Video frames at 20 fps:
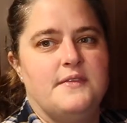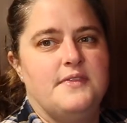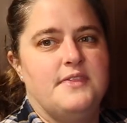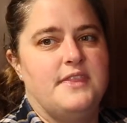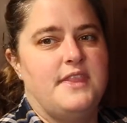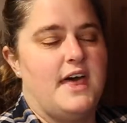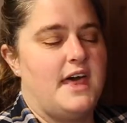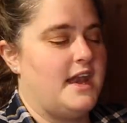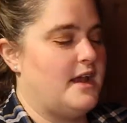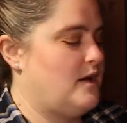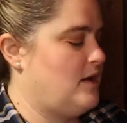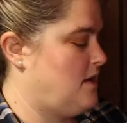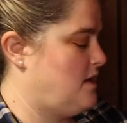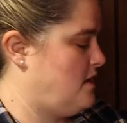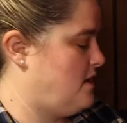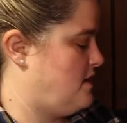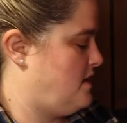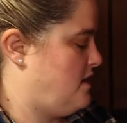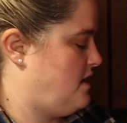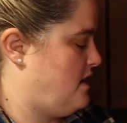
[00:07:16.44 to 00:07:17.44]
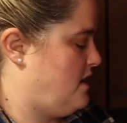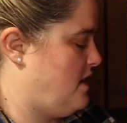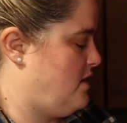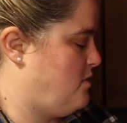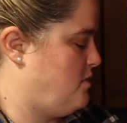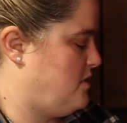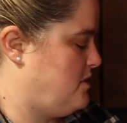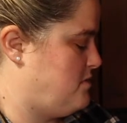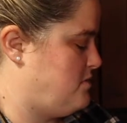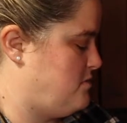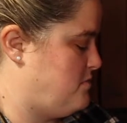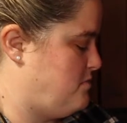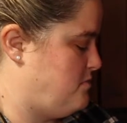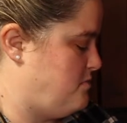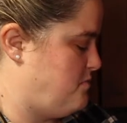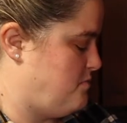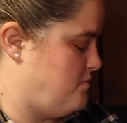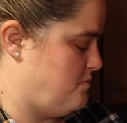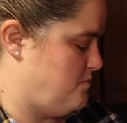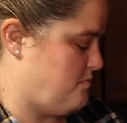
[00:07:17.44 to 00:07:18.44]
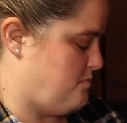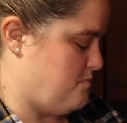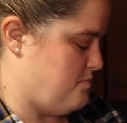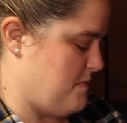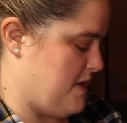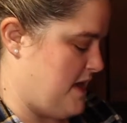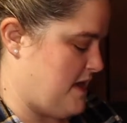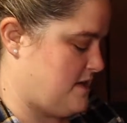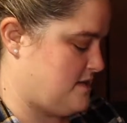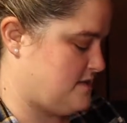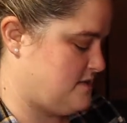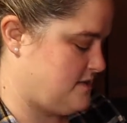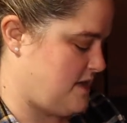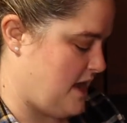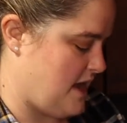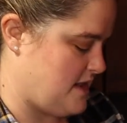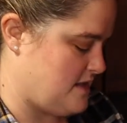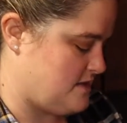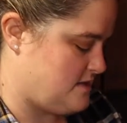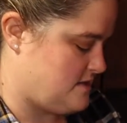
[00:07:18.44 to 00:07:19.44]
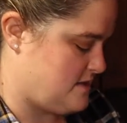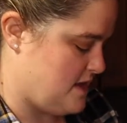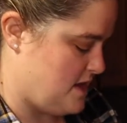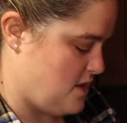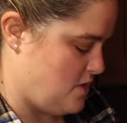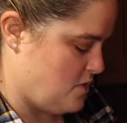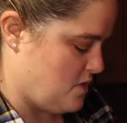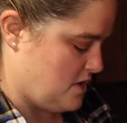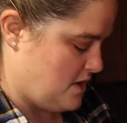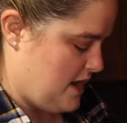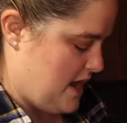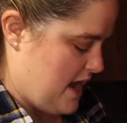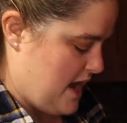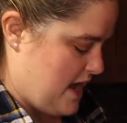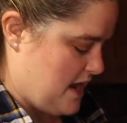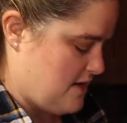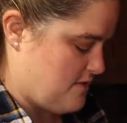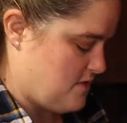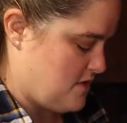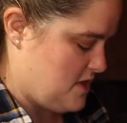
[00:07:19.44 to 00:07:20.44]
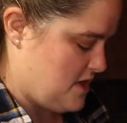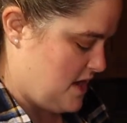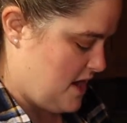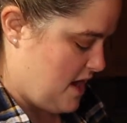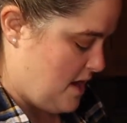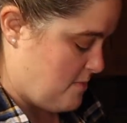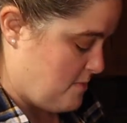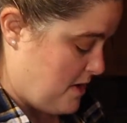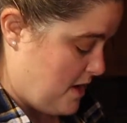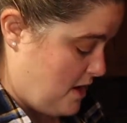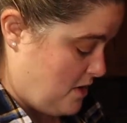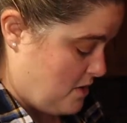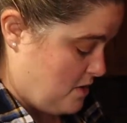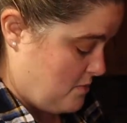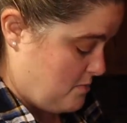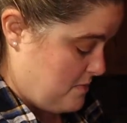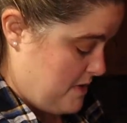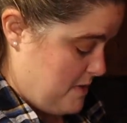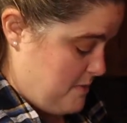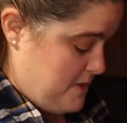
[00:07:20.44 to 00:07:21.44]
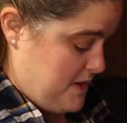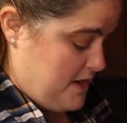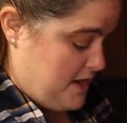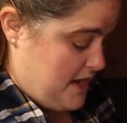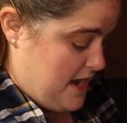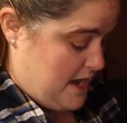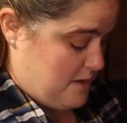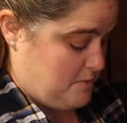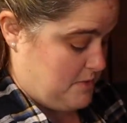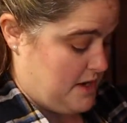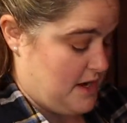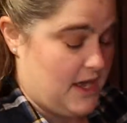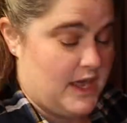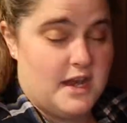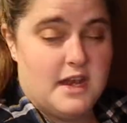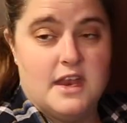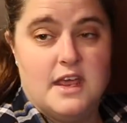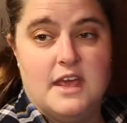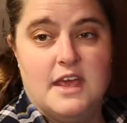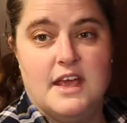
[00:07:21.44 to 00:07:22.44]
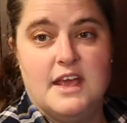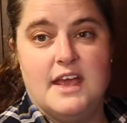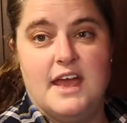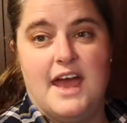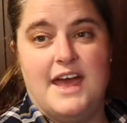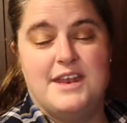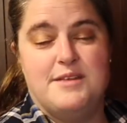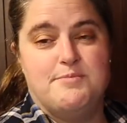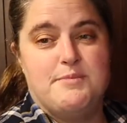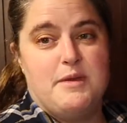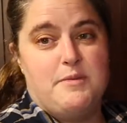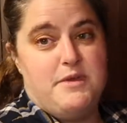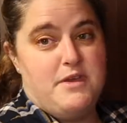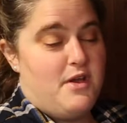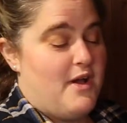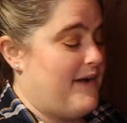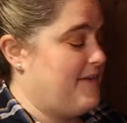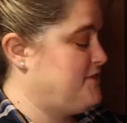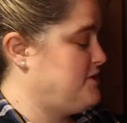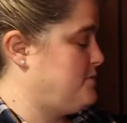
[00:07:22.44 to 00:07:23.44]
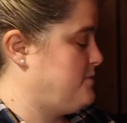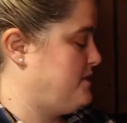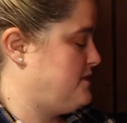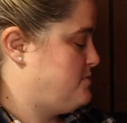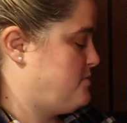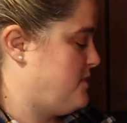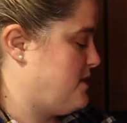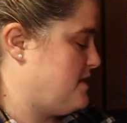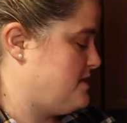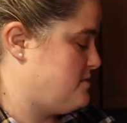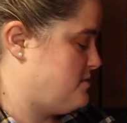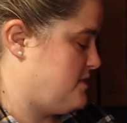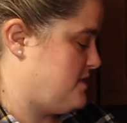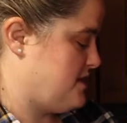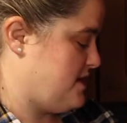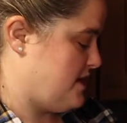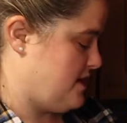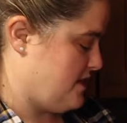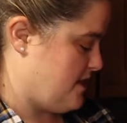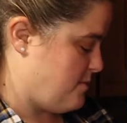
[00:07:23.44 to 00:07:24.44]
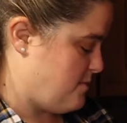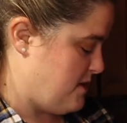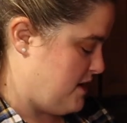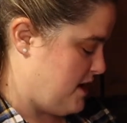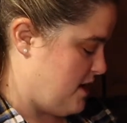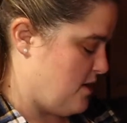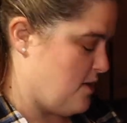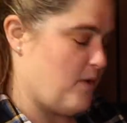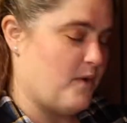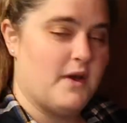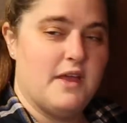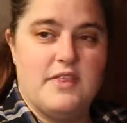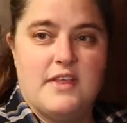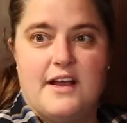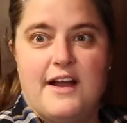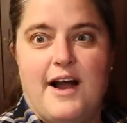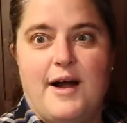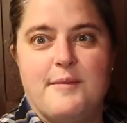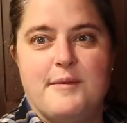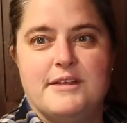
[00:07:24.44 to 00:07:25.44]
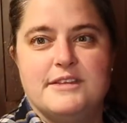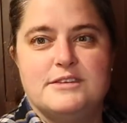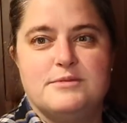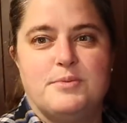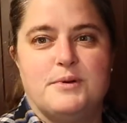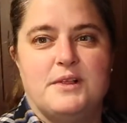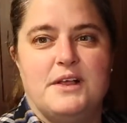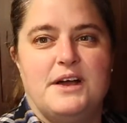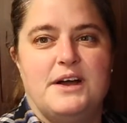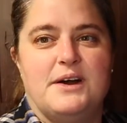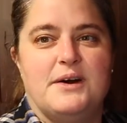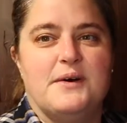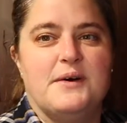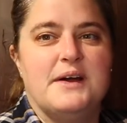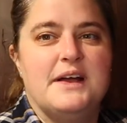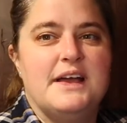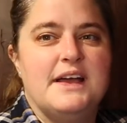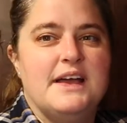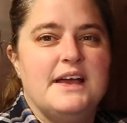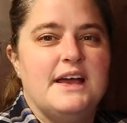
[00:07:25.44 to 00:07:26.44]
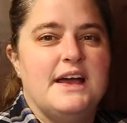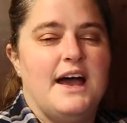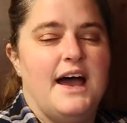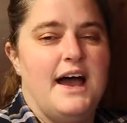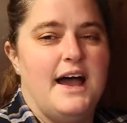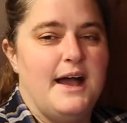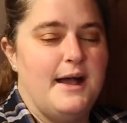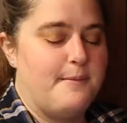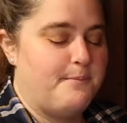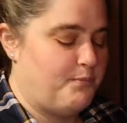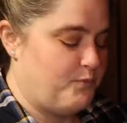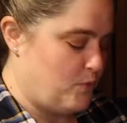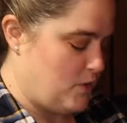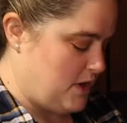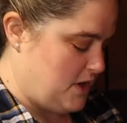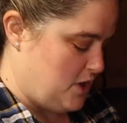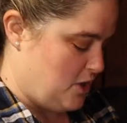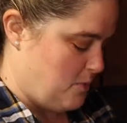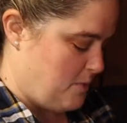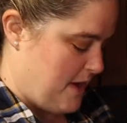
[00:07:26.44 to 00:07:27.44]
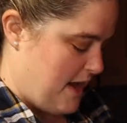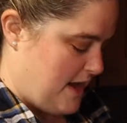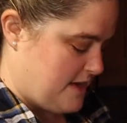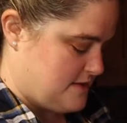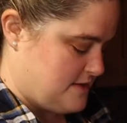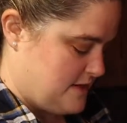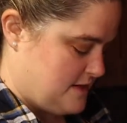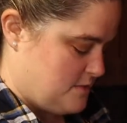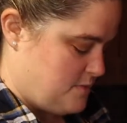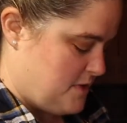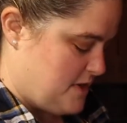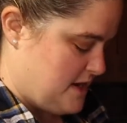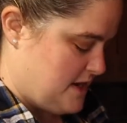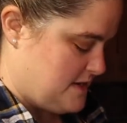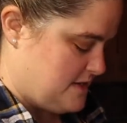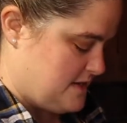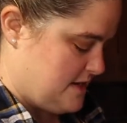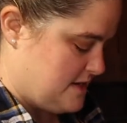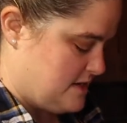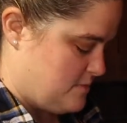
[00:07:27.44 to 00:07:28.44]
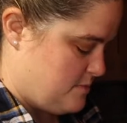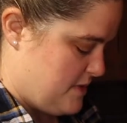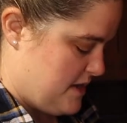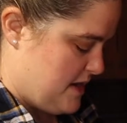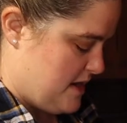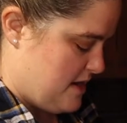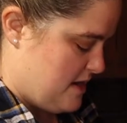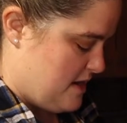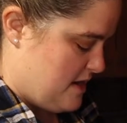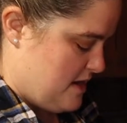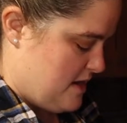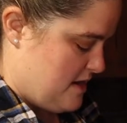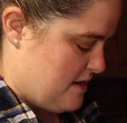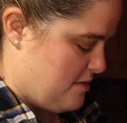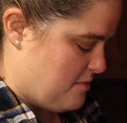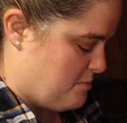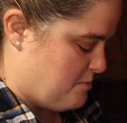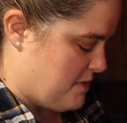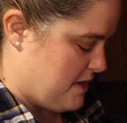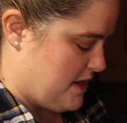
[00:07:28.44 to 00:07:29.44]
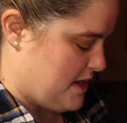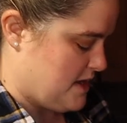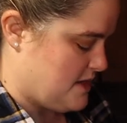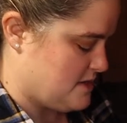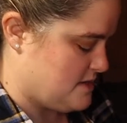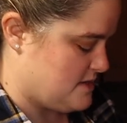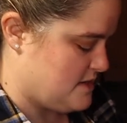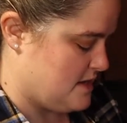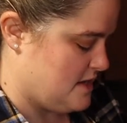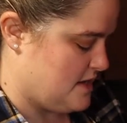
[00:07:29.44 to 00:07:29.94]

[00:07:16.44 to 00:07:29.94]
that it would make sense that you could can everything up. I don't know, maybe it can be done, and maybe you have some experience with it. Let me know in the comments below what your past experience has been, but